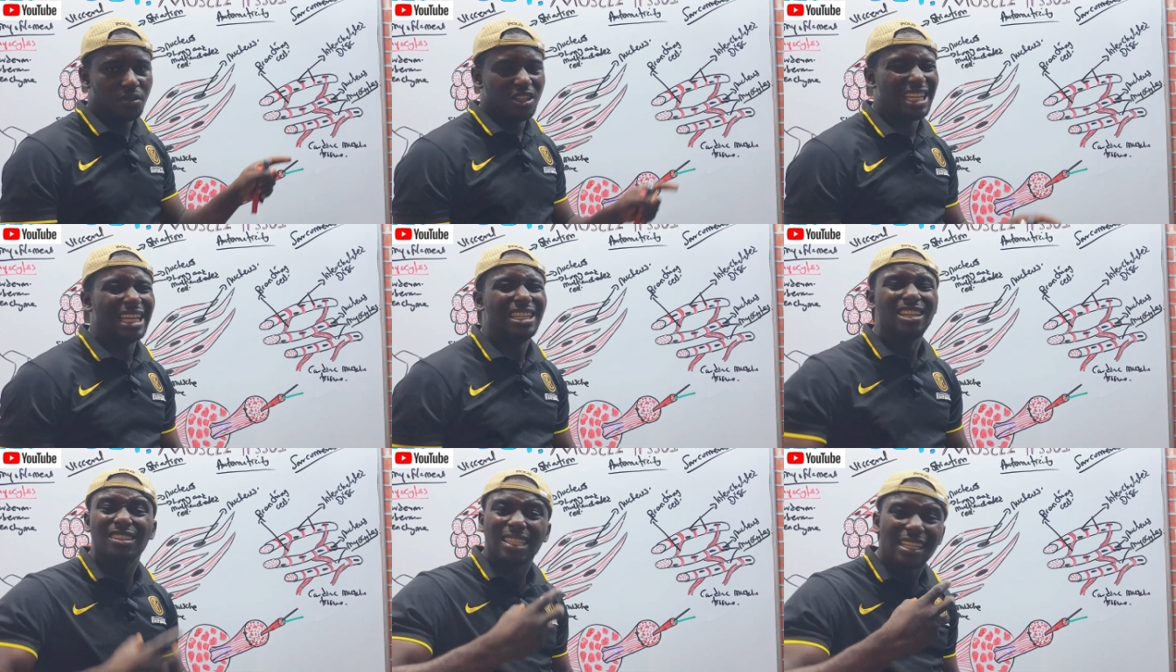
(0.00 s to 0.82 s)
It's an
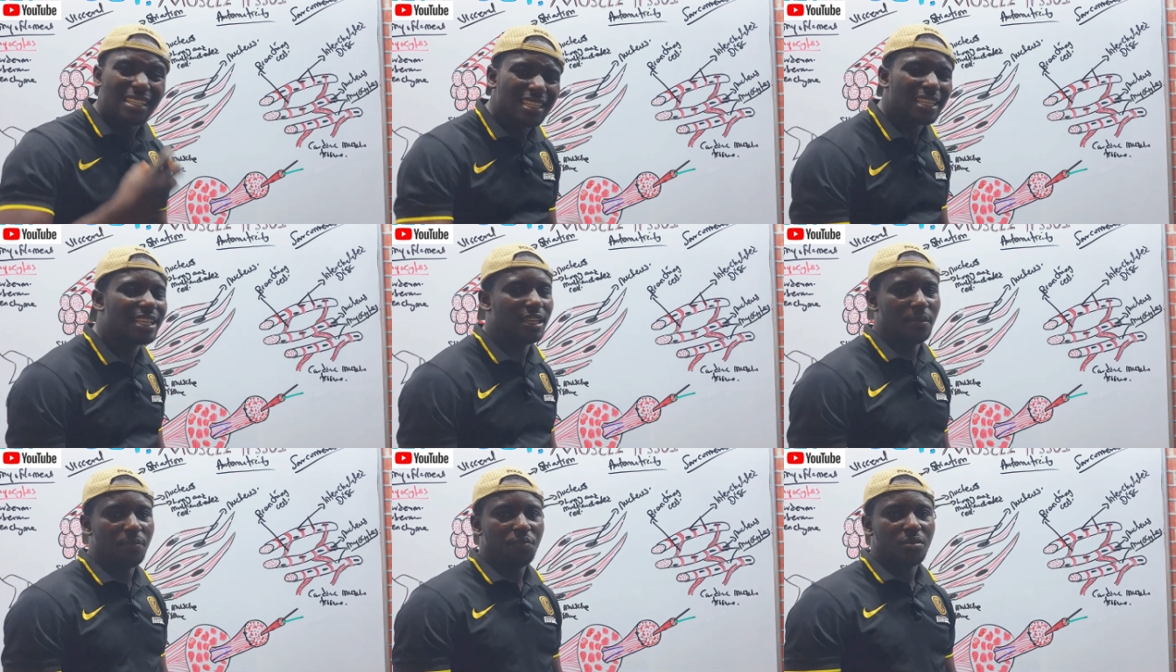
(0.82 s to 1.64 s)
intrinsic
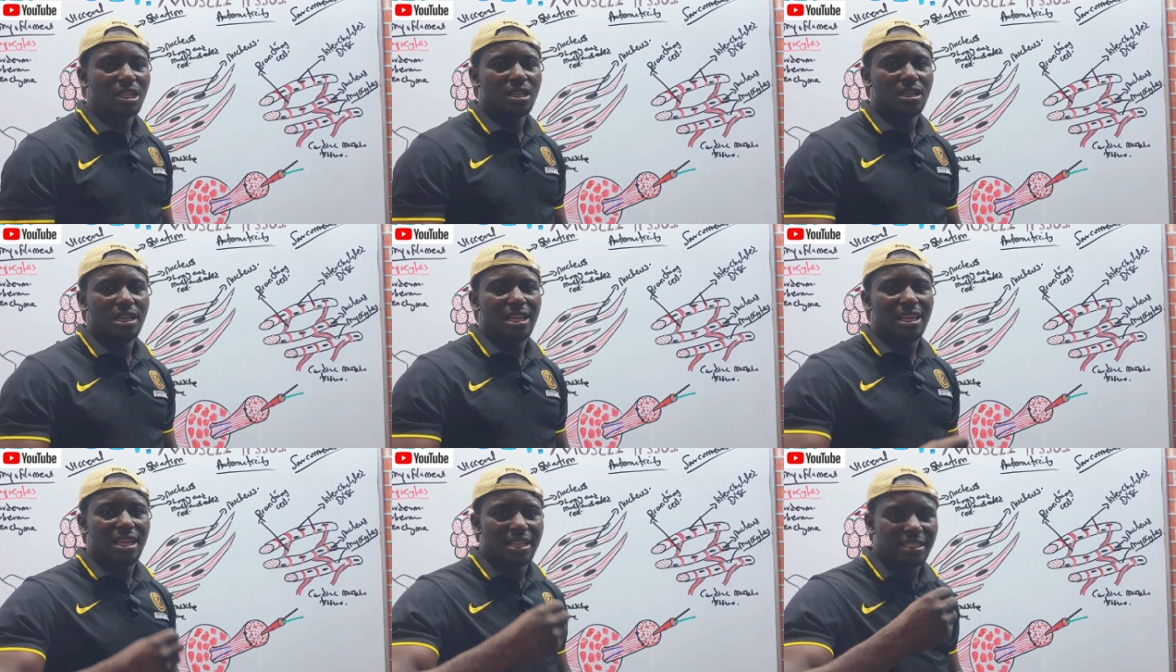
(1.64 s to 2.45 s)

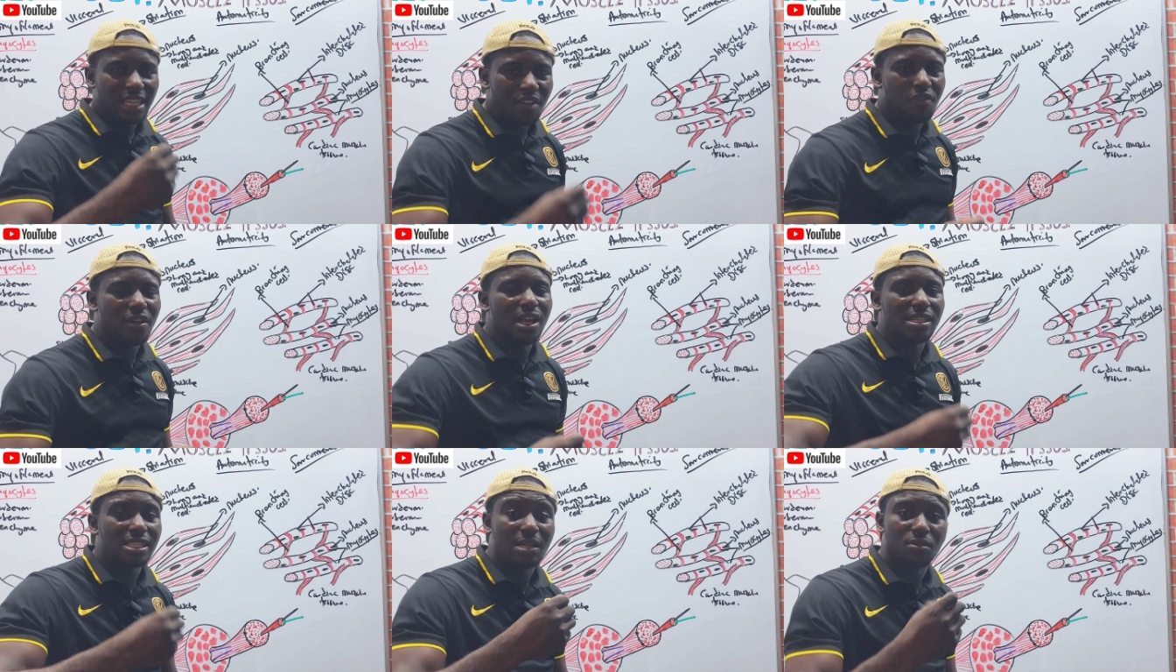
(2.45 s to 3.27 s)

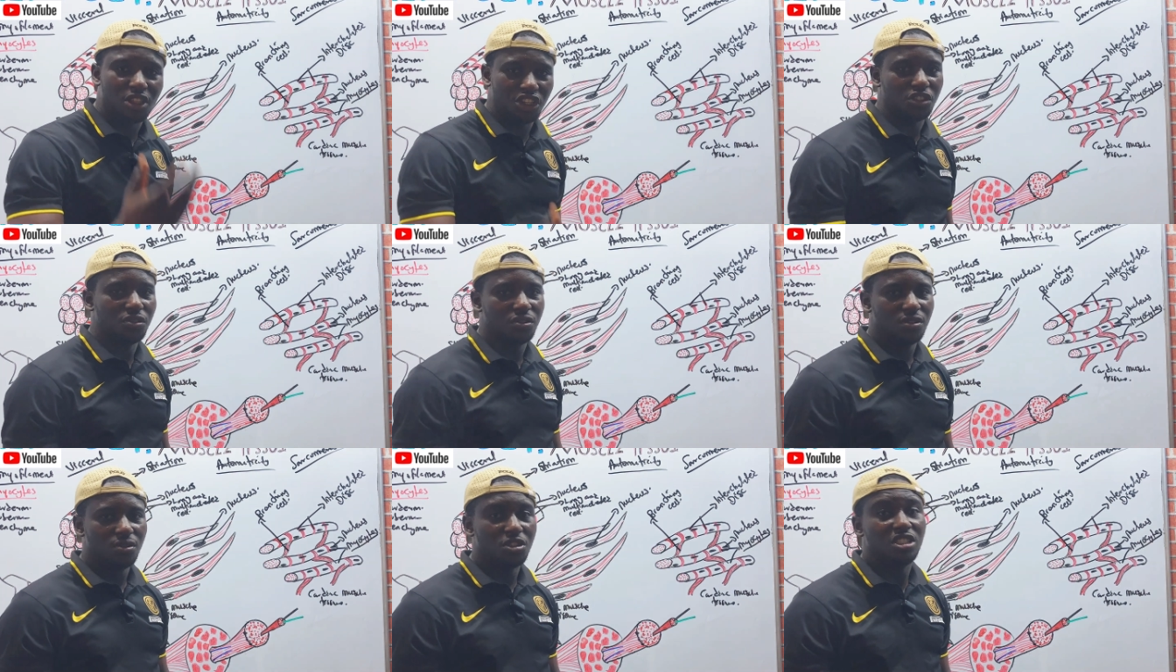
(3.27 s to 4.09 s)
self-excitable tissue,
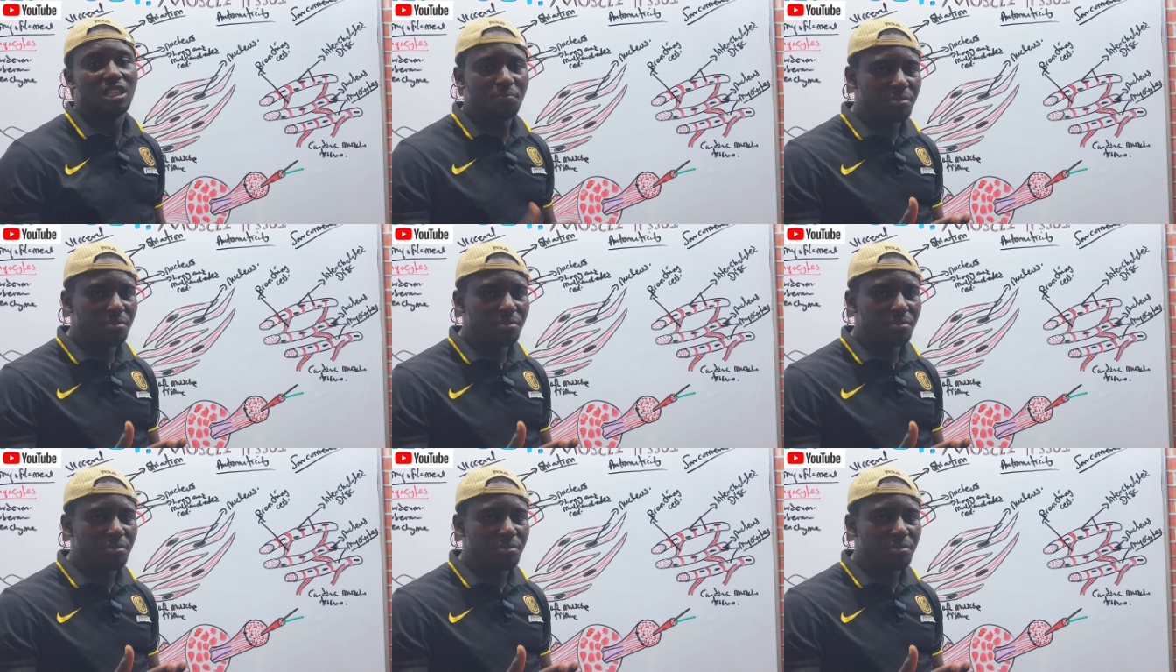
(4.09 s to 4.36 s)
which is the